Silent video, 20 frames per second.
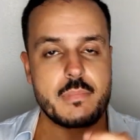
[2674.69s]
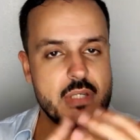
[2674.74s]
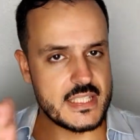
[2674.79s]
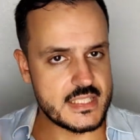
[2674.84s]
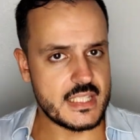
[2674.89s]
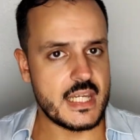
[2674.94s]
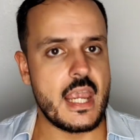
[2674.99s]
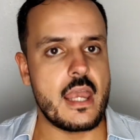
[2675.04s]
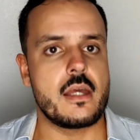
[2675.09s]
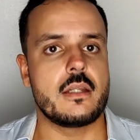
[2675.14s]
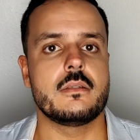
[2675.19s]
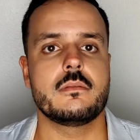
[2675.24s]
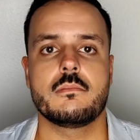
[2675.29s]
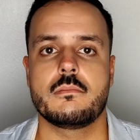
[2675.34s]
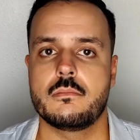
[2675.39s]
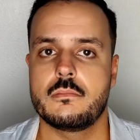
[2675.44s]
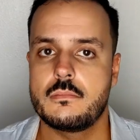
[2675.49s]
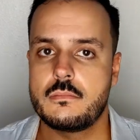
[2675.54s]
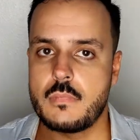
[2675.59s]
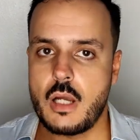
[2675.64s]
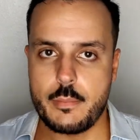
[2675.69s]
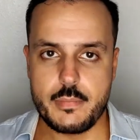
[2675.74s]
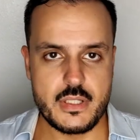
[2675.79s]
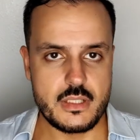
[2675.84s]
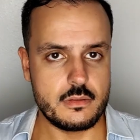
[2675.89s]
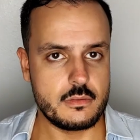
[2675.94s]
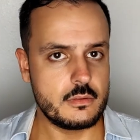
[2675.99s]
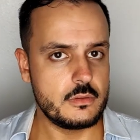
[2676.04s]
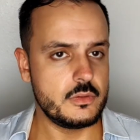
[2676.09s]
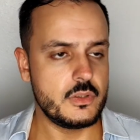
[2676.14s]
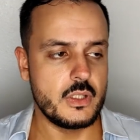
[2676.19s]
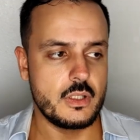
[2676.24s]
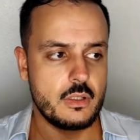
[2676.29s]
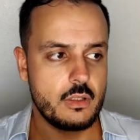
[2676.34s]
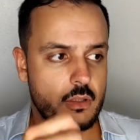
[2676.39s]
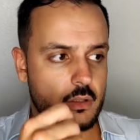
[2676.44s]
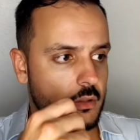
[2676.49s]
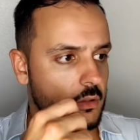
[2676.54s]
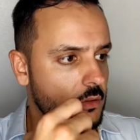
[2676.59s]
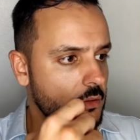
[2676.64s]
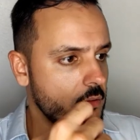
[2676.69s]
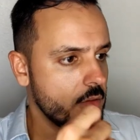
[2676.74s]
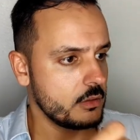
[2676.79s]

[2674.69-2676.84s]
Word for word: because again i mean the